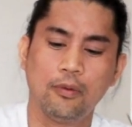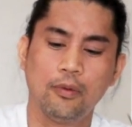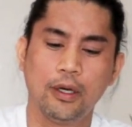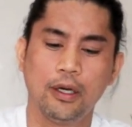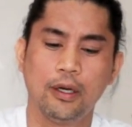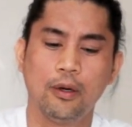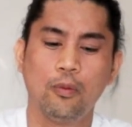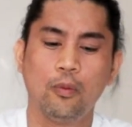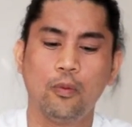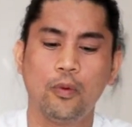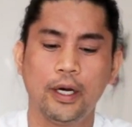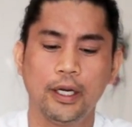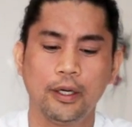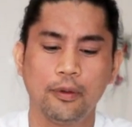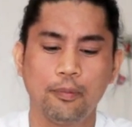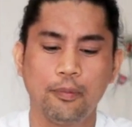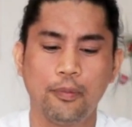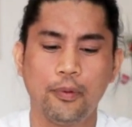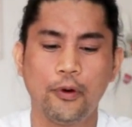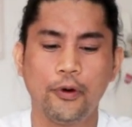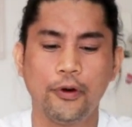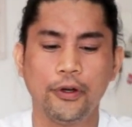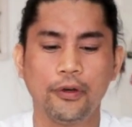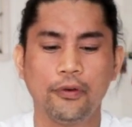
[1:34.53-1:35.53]
uh, one
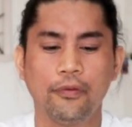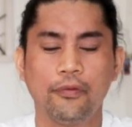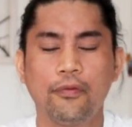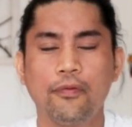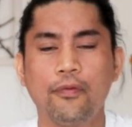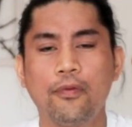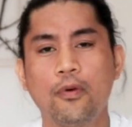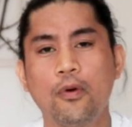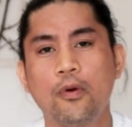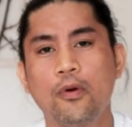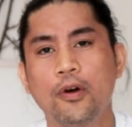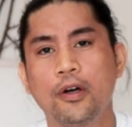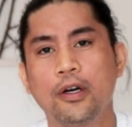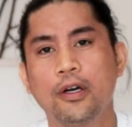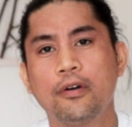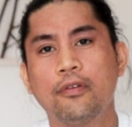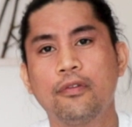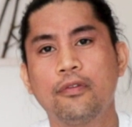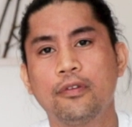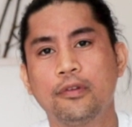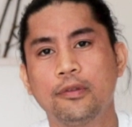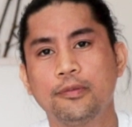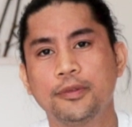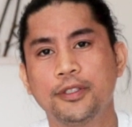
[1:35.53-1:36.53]
point four
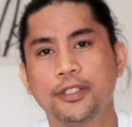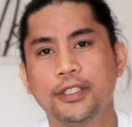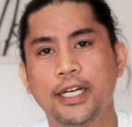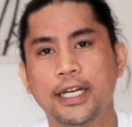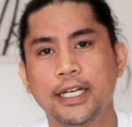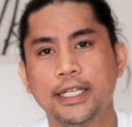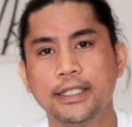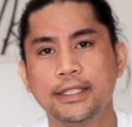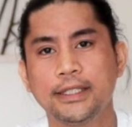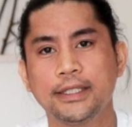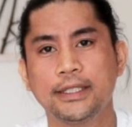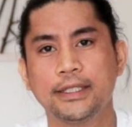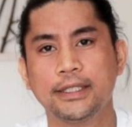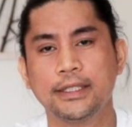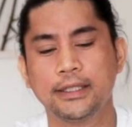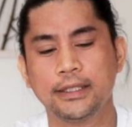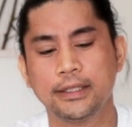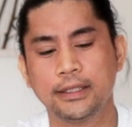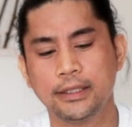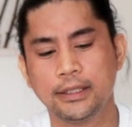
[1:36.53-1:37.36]
on Zeiss,